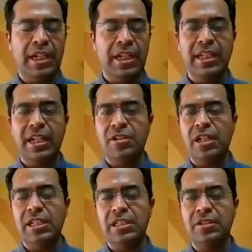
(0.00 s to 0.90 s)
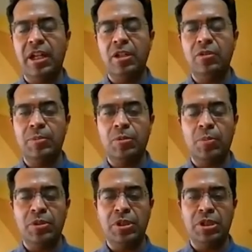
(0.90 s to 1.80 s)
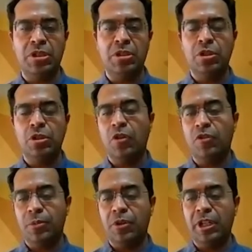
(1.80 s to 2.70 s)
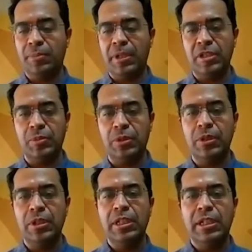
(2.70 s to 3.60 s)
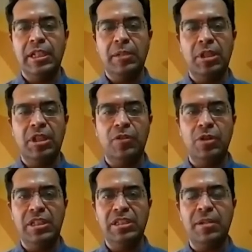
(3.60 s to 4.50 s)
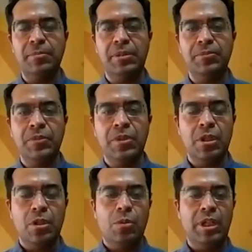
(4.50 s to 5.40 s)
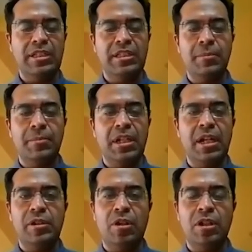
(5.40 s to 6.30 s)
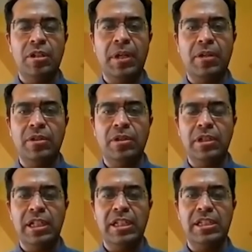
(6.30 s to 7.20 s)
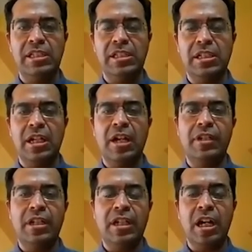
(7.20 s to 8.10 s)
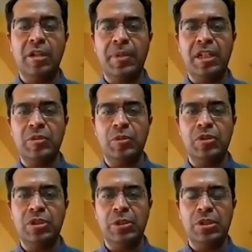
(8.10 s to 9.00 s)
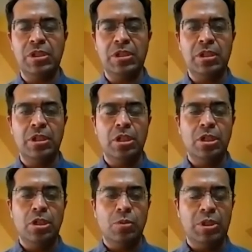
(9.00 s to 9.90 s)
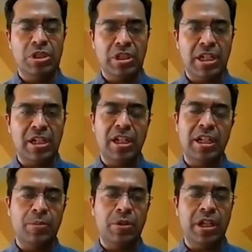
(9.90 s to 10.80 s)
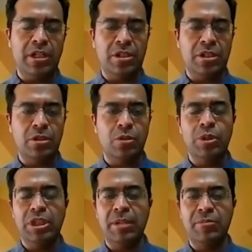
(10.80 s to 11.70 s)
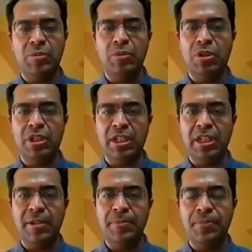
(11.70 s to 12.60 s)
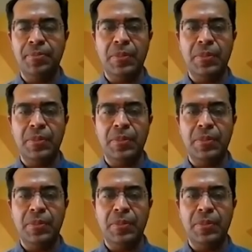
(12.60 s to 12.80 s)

And that really is the value proposition of a product passport. Let me give you an example. One example I will talk about is our car passport solution, which is currently in production with MG Motor India.